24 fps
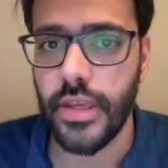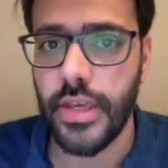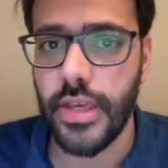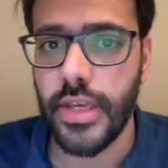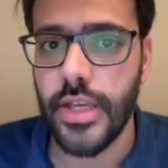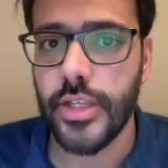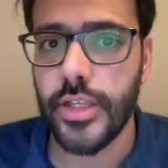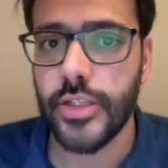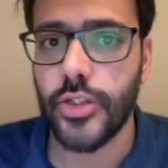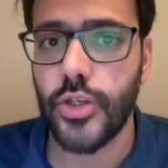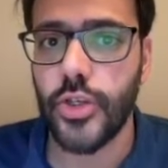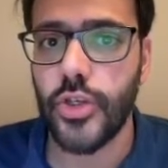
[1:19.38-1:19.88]

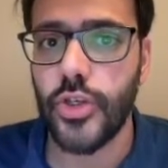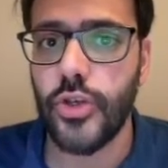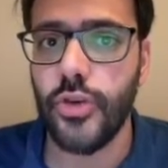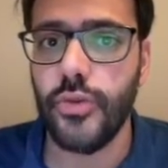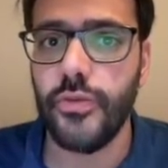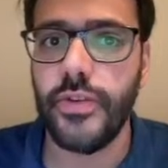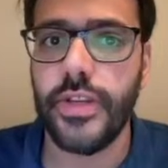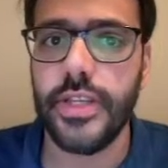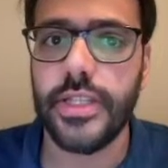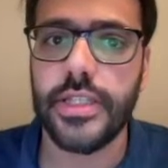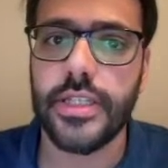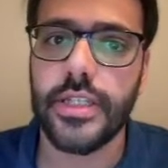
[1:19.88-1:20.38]
So
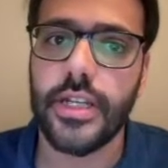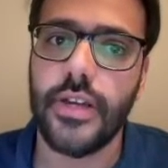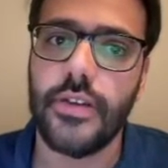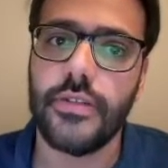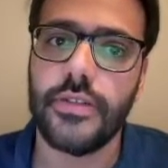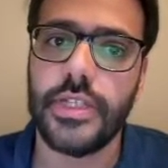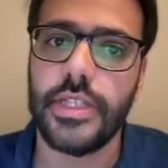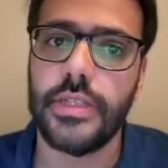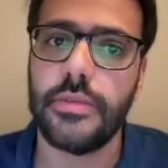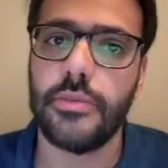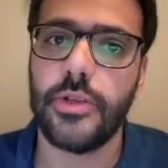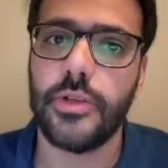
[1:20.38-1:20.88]
UV is kind of
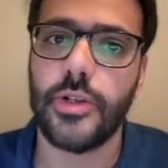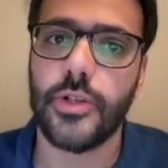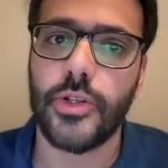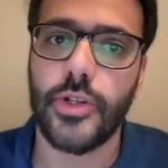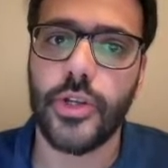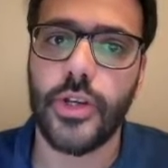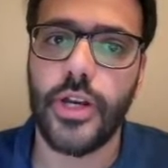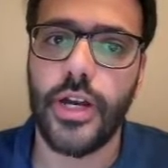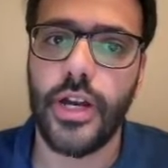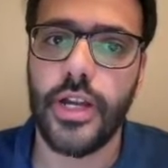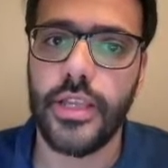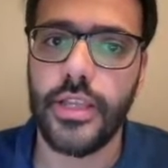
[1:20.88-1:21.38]
similar to
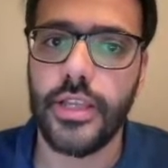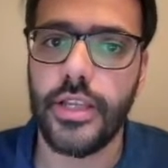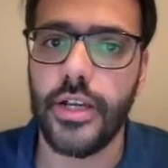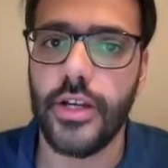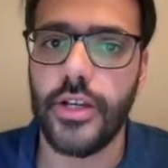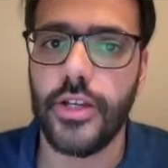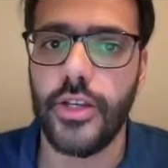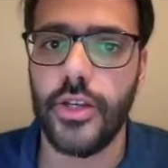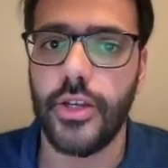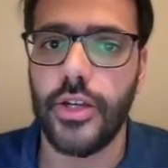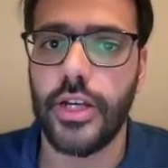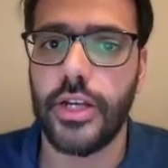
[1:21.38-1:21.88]
conda.
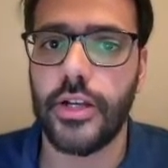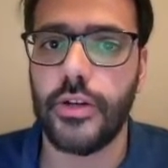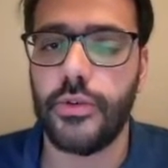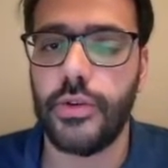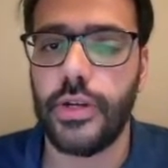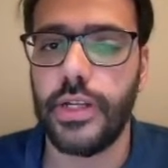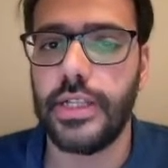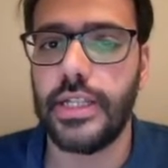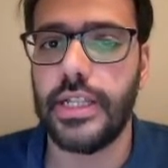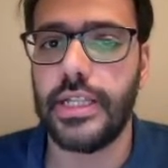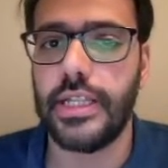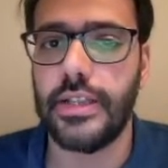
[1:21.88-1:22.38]
You can
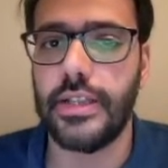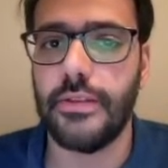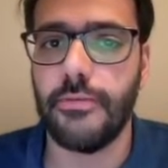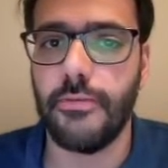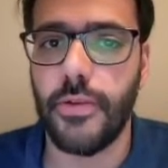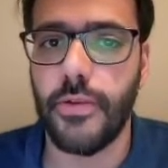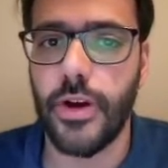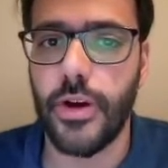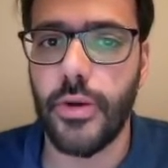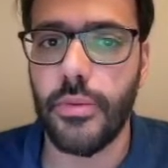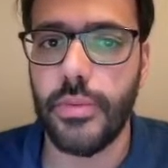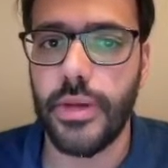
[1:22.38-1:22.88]
create an
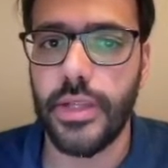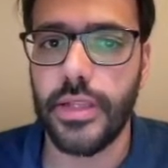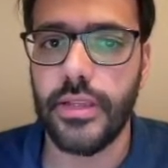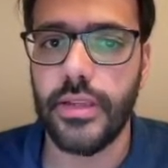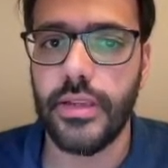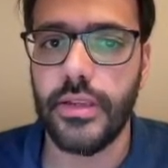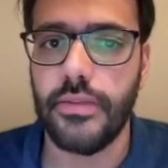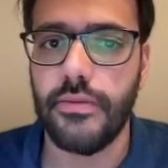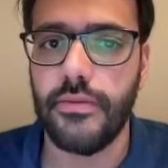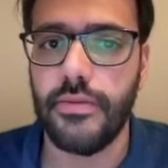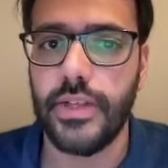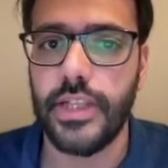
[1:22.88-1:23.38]
environment
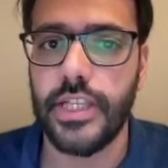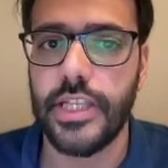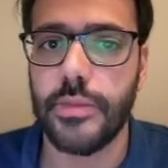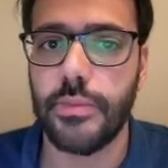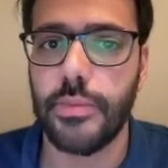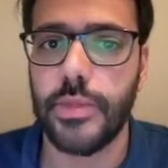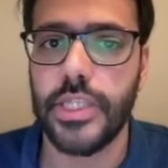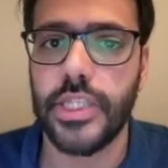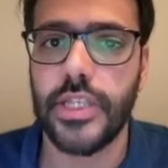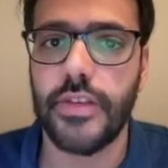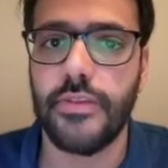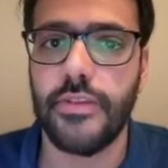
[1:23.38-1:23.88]
with the
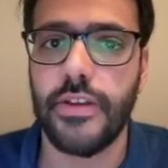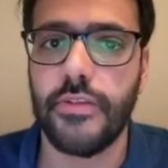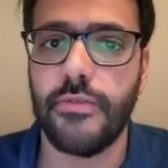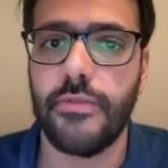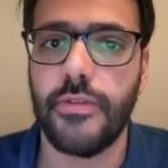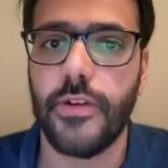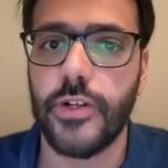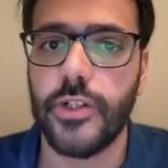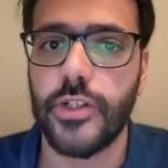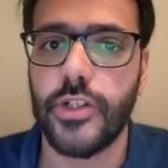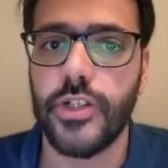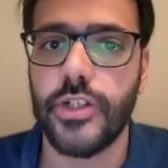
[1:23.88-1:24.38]
specific
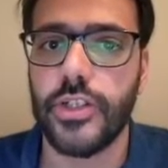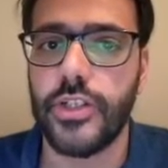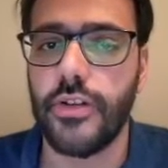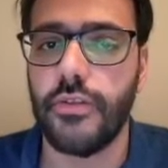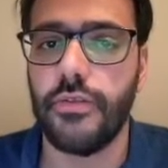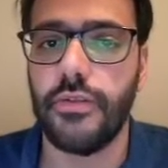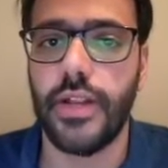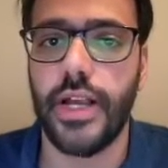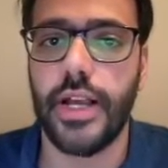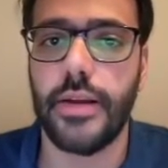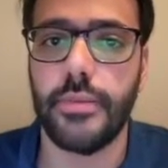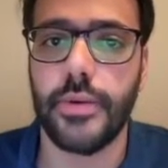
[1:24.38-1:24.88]
versions of
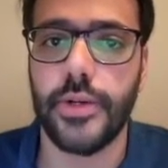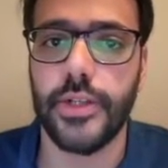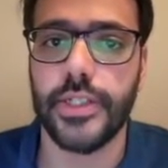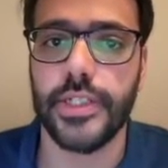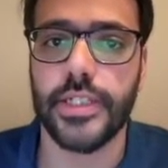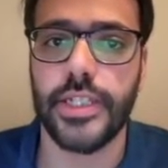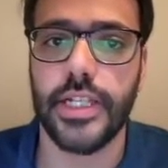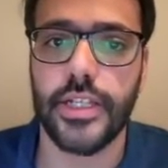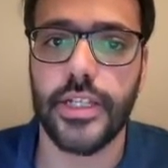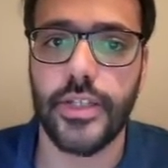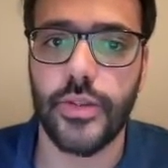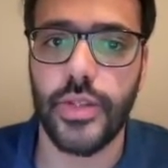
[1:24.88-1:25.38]
libraries
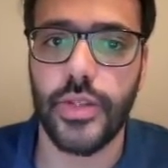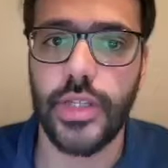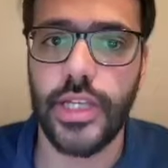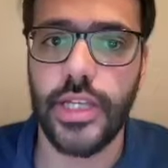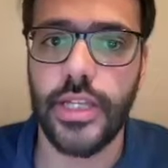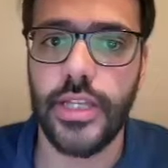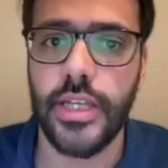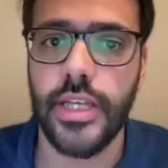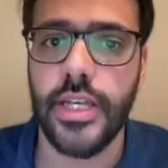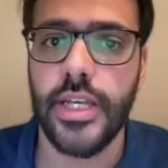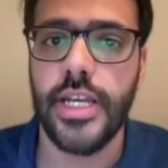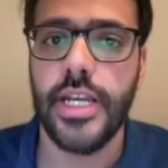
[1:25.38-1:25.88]
that you
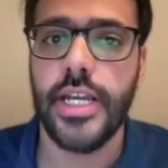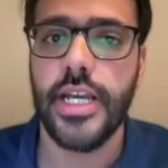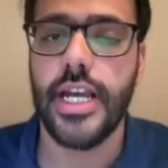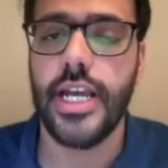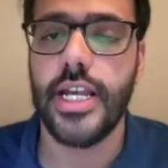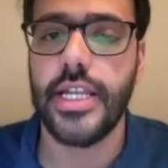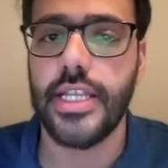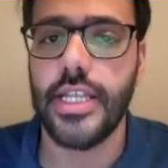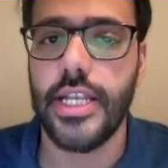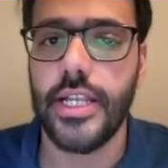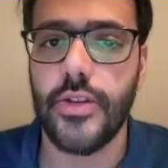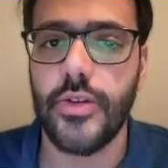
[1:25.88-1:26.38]
need,
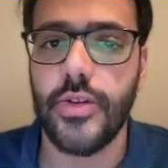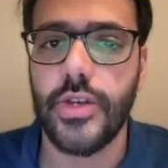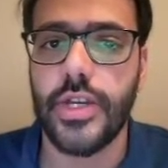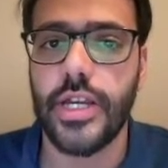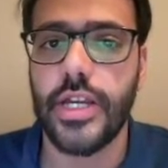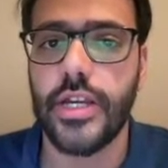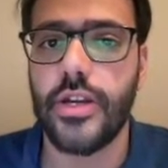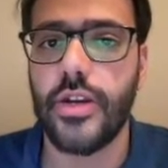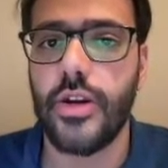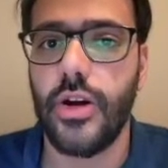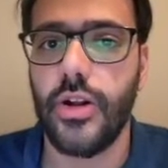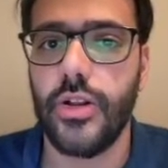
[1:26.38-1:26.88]
and then you can
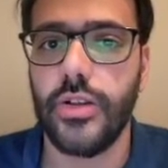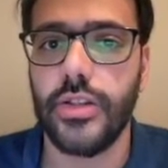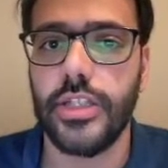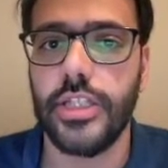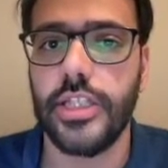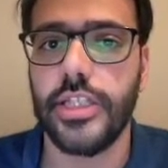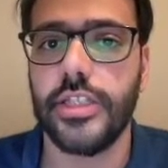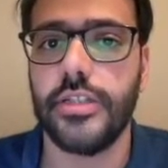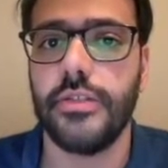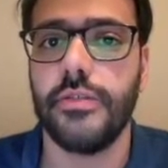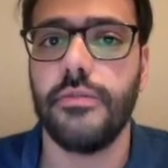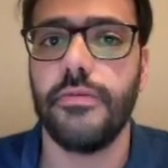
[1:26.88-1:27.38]
call
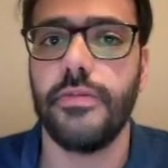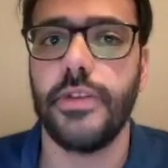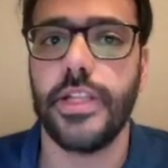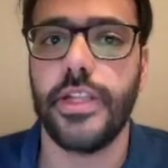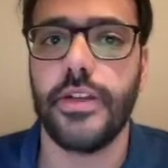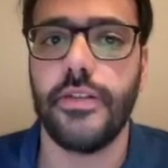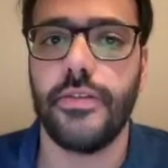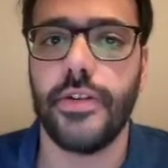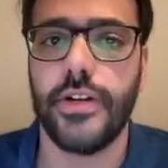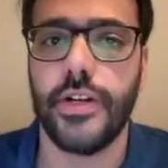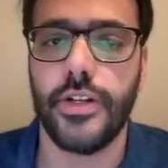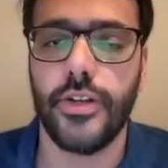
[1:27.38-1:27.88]
this
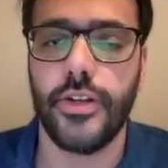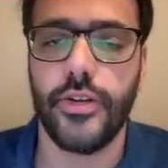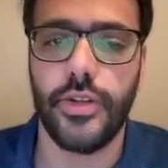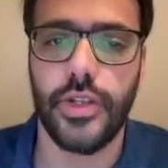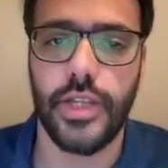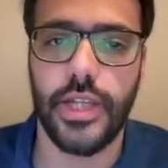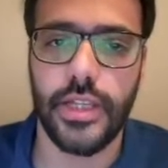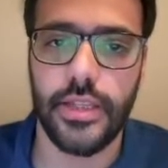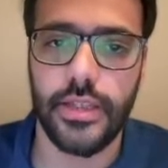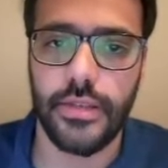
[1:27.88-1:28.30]
whenever you need.